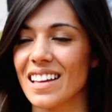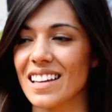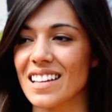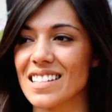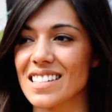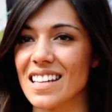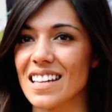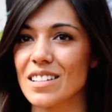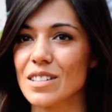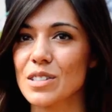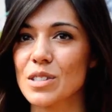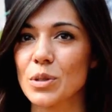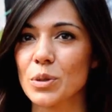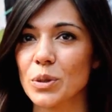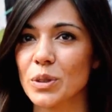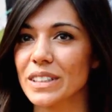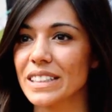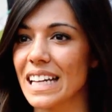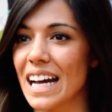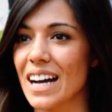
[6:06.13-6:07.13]
He's in
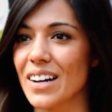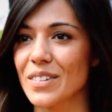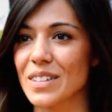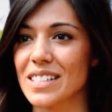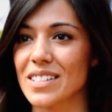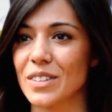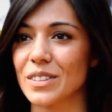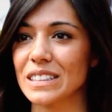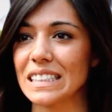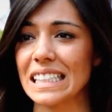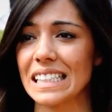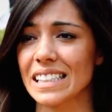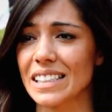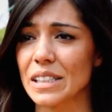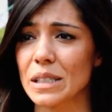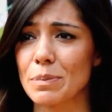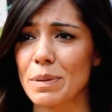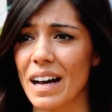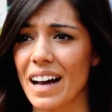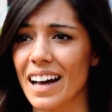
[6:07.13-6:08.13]
school now. He's only a
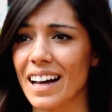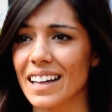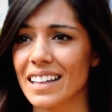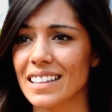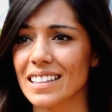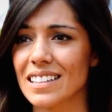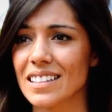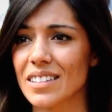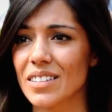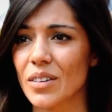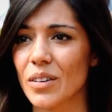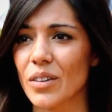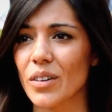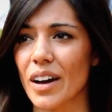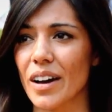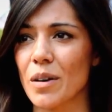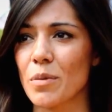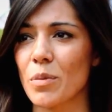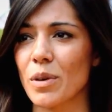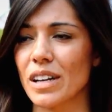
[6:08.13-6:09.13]
year behind
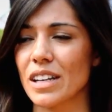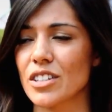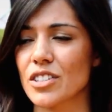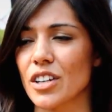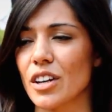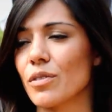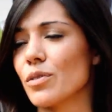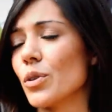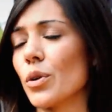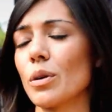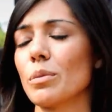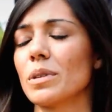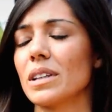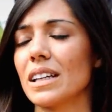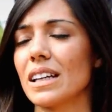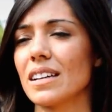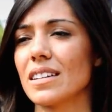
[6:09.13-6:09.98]
when he should have normally